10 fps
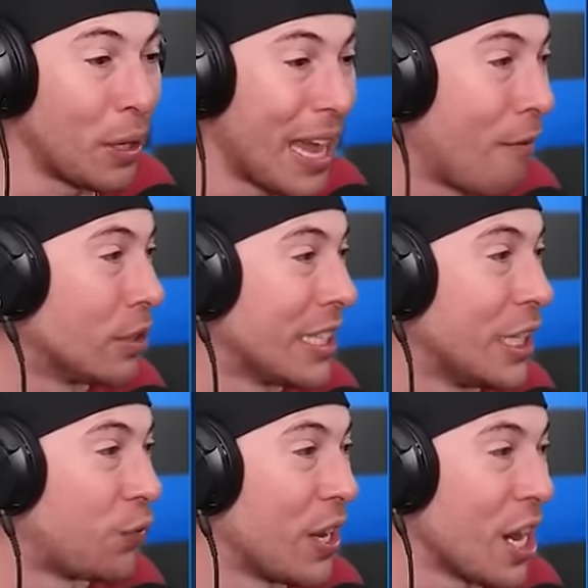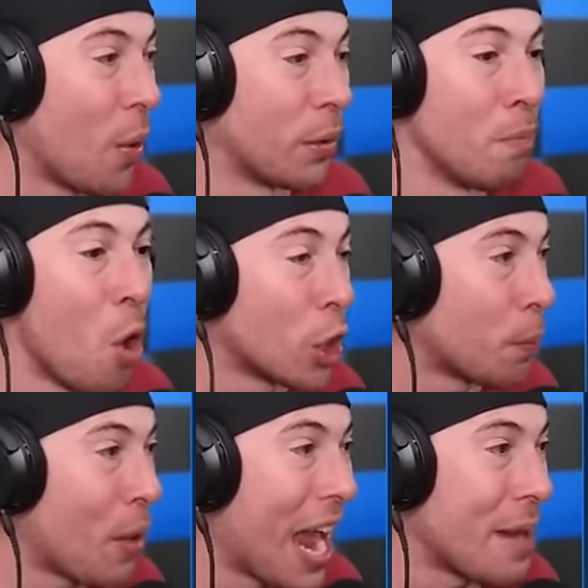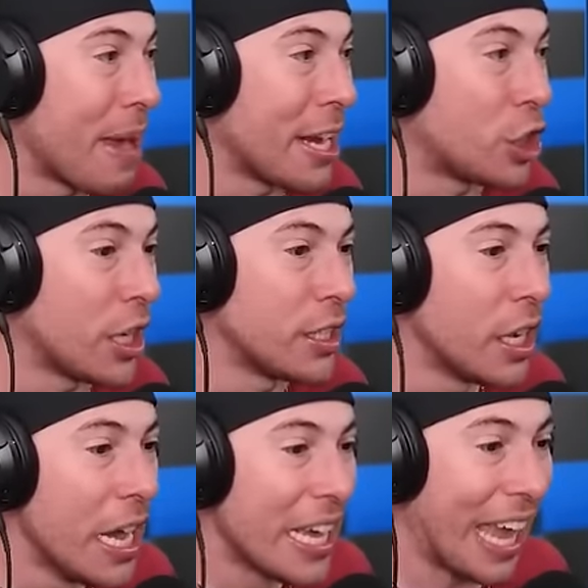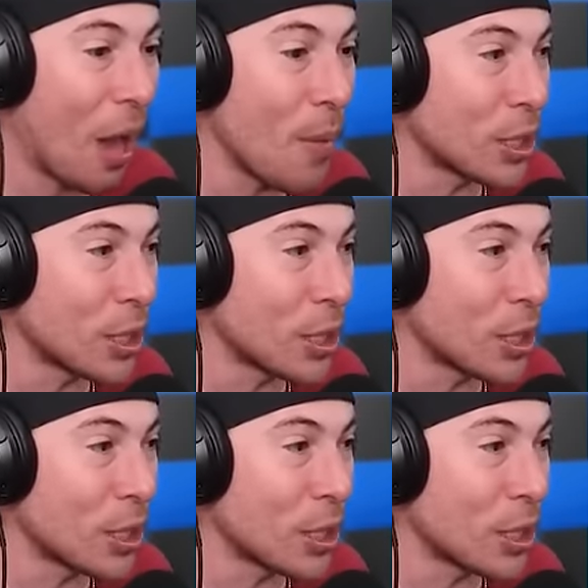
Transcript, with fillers: levels in this video with multiple animations. Can we